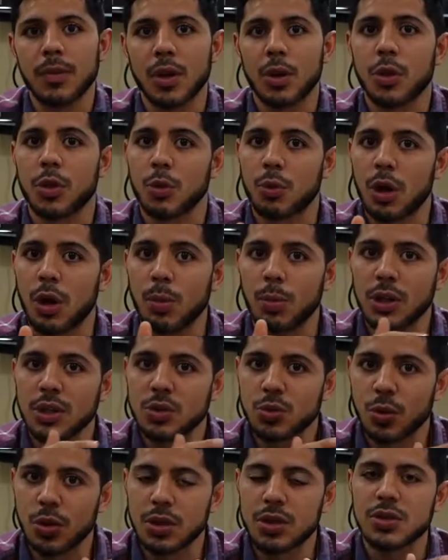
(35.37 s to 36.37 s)
throughout my
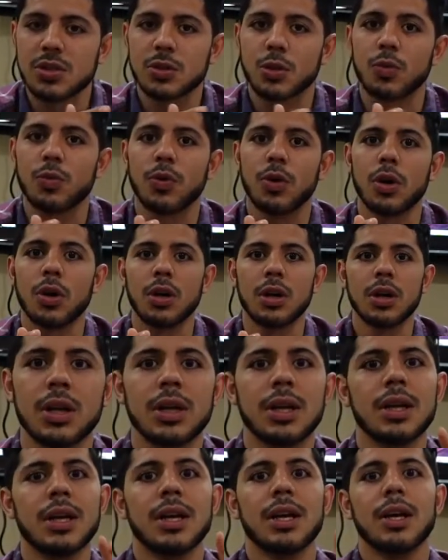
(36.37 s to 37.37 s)
20s so far,
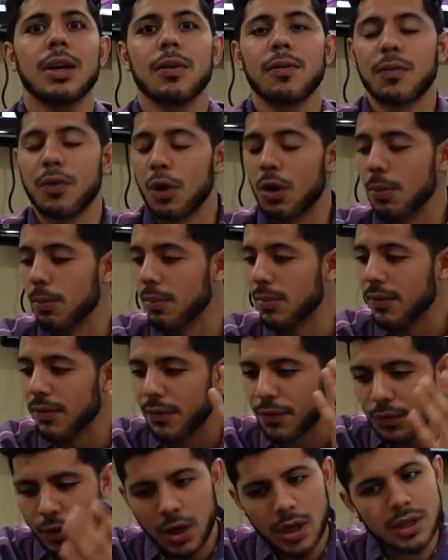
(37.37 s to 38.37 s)
from
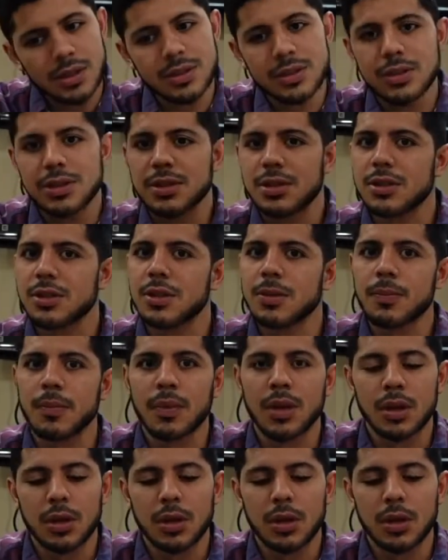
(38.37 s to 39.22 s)
friends,